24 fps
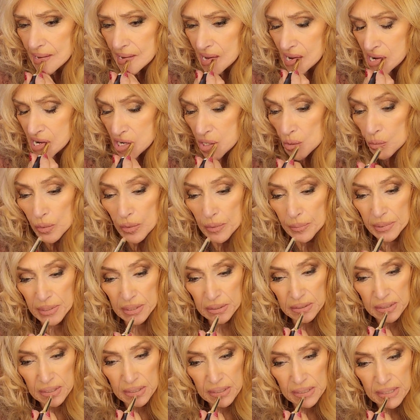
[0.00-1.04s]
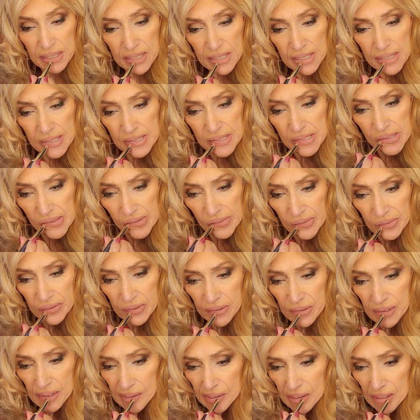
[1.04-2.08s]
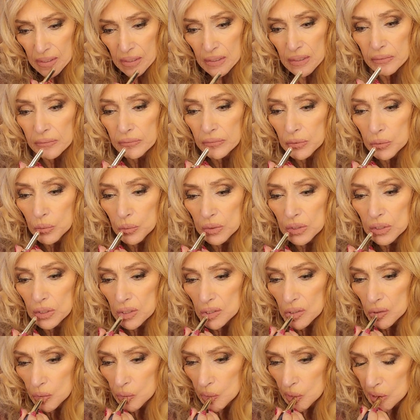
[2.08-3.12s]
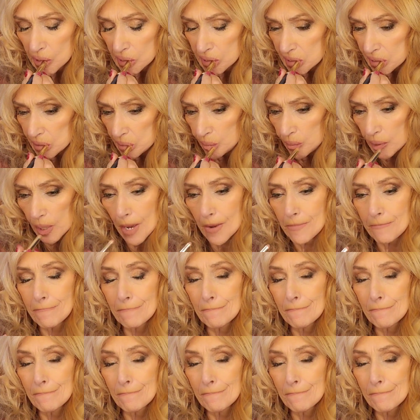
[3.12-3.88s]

and to whip out that case if you want to look ritzy. But